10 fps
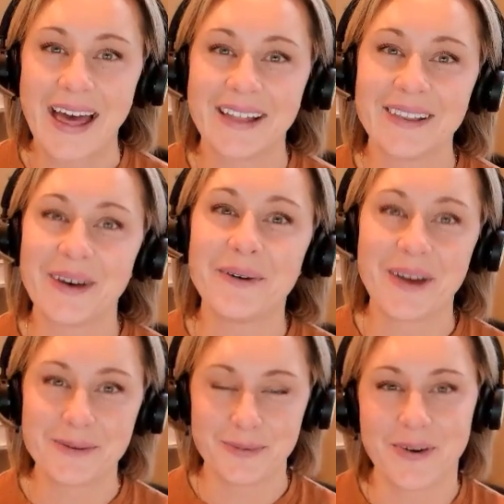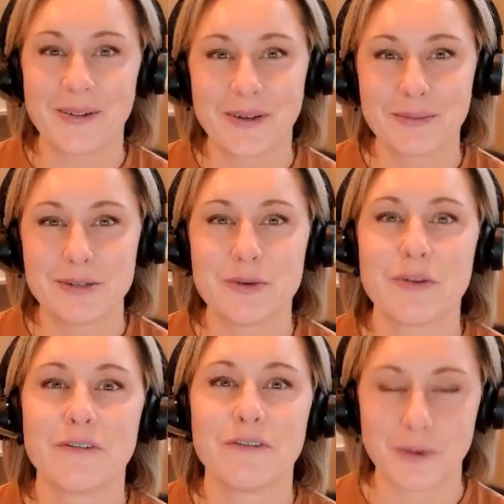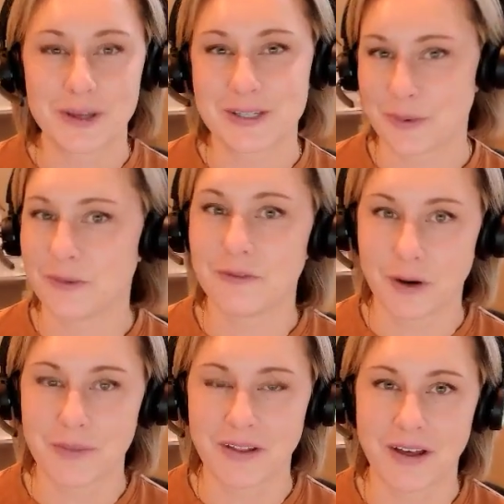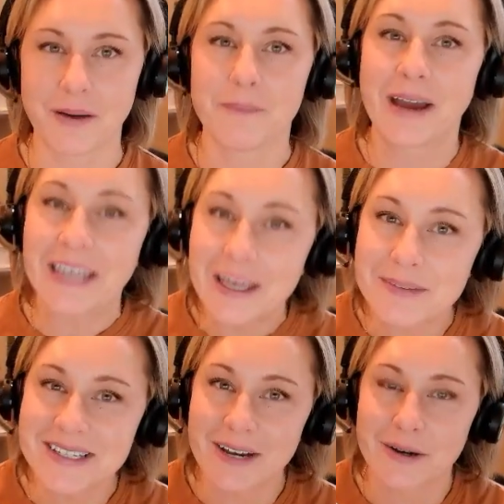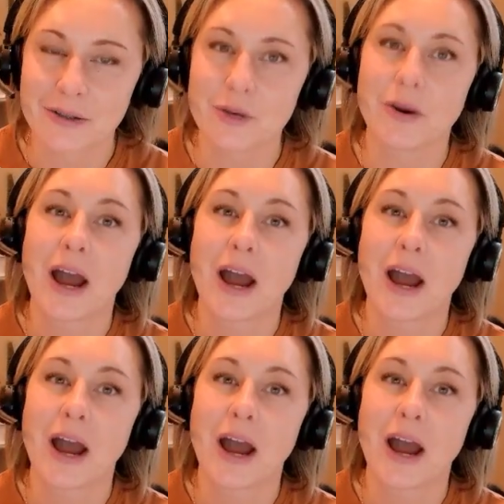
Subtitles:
Hello and welcome to the Focus Roll Formula. My name is Erin Lewber.